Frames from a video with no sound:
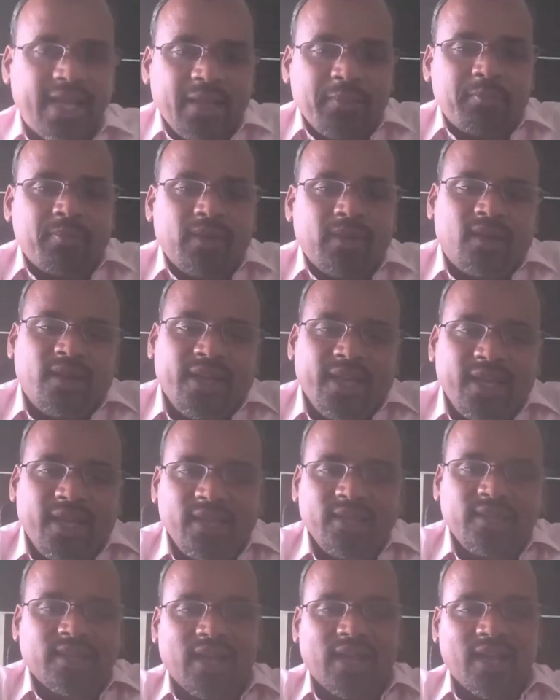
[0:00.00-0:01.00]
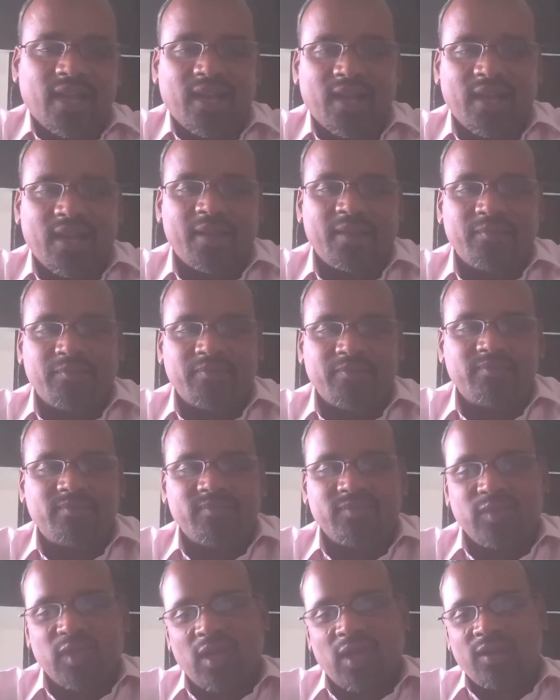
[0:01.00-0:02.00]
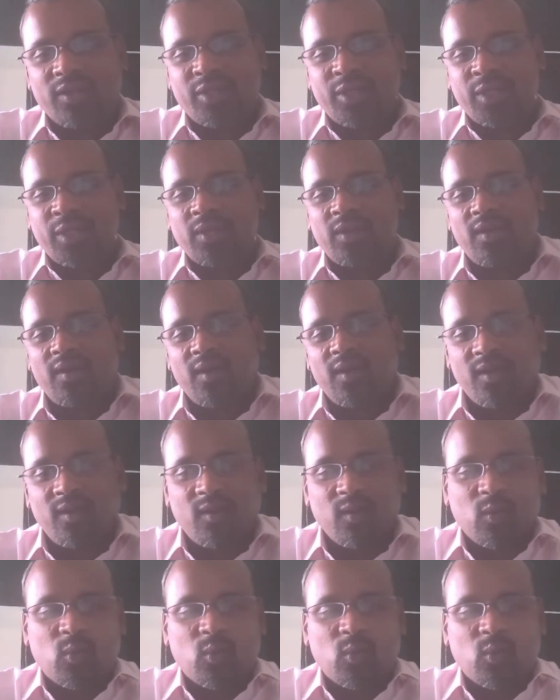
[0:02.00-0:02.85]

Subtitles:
deep learning, I'm not sure